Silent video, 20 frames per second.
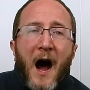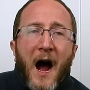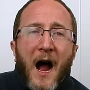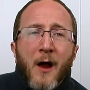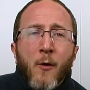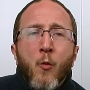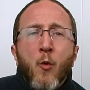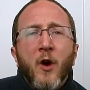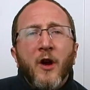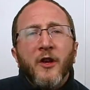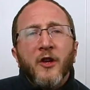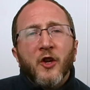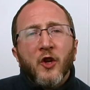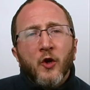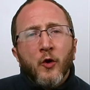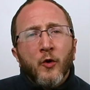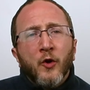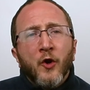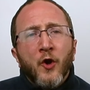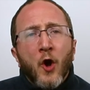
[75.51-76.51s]
I want
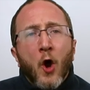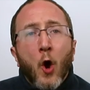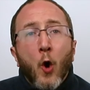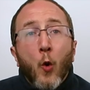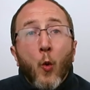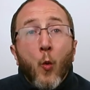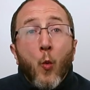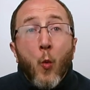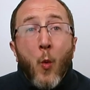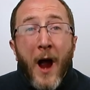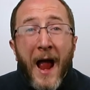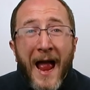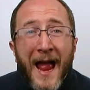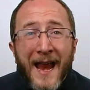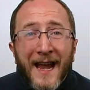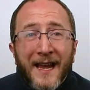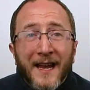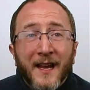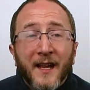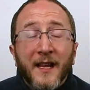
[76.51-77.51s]
you to know
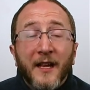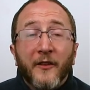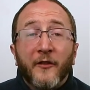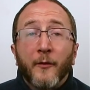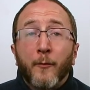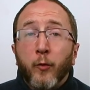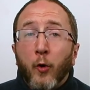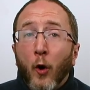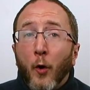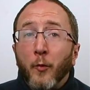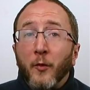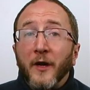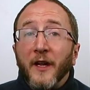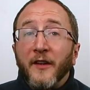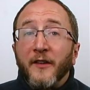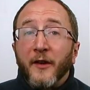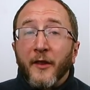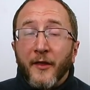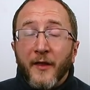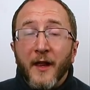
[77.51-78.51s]
when it's
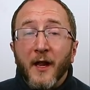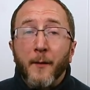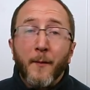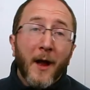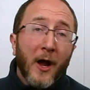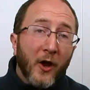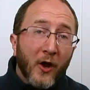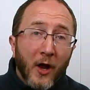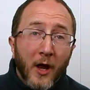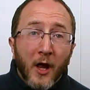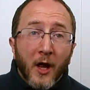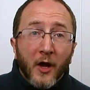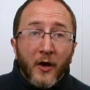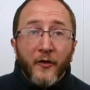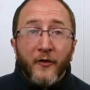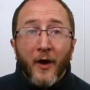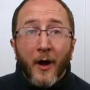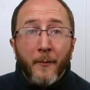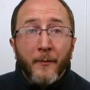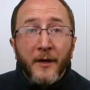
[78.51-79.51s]
appropriate to think about
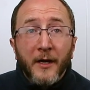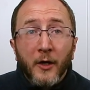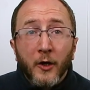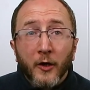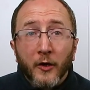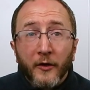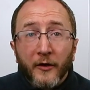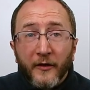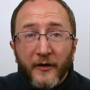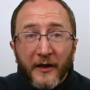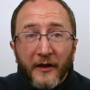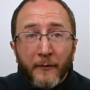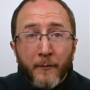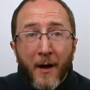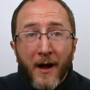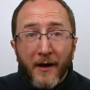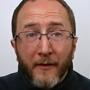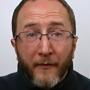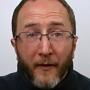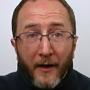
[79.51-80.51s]
dumping your
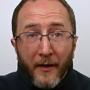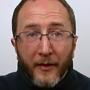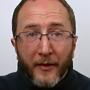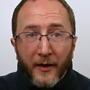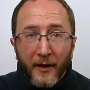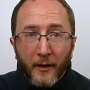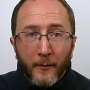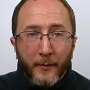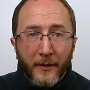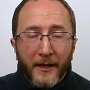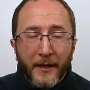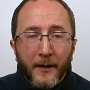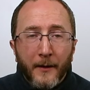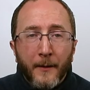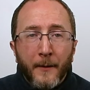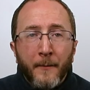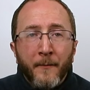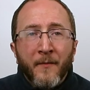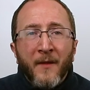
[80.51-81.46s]
disease-modifying therapy.